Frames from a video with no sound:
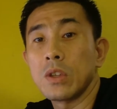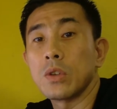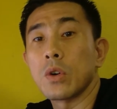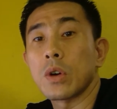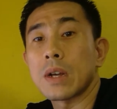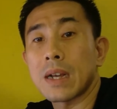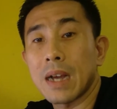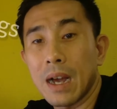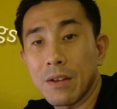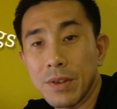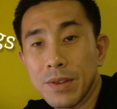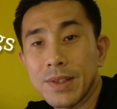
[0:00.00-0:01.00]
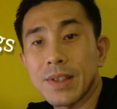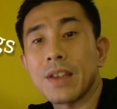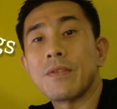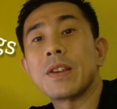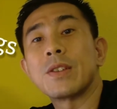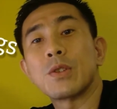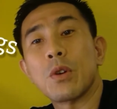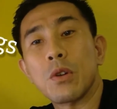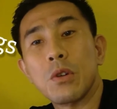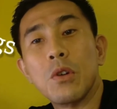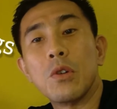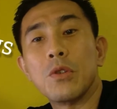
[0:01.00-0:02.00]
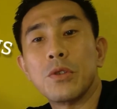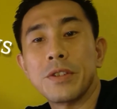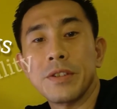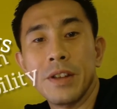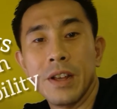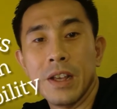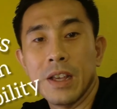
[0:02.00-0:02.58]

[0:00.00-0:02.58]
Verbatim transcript: your current savings, your loan,